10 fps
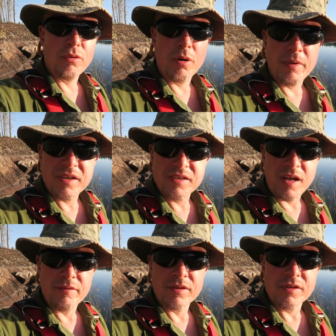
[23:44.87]

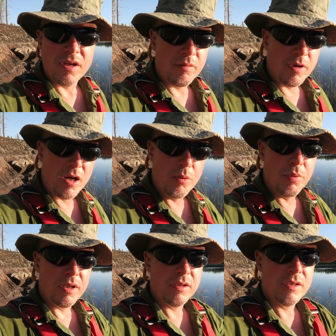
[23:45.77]
7:15. So I'm
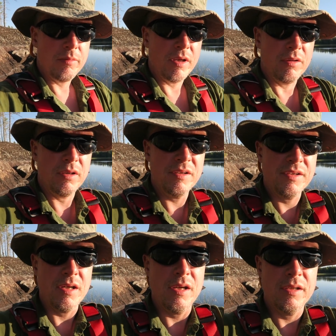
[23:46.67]
hoping there's something on the other
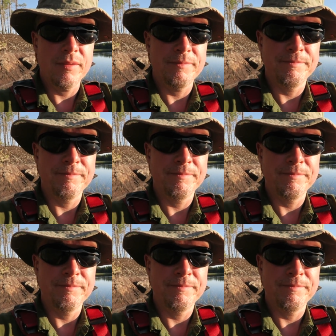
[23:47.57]
side.